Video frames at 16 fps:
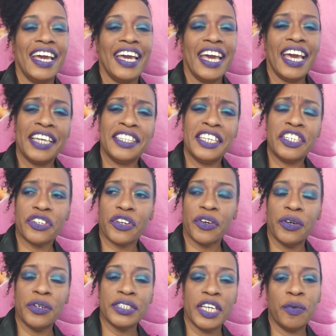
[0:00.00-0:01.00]
And these
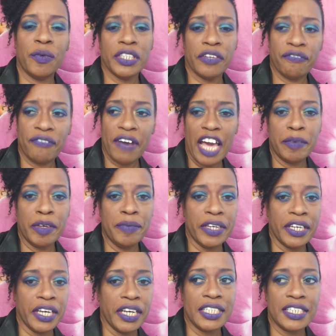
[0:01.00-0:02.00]
girls, they wanted to fight me
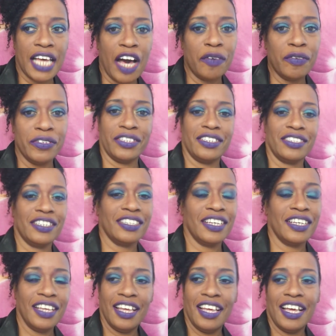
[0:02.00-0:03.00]
because I was
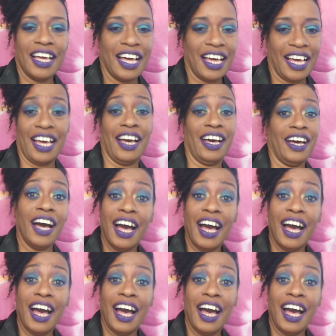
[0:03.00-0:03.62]
fly,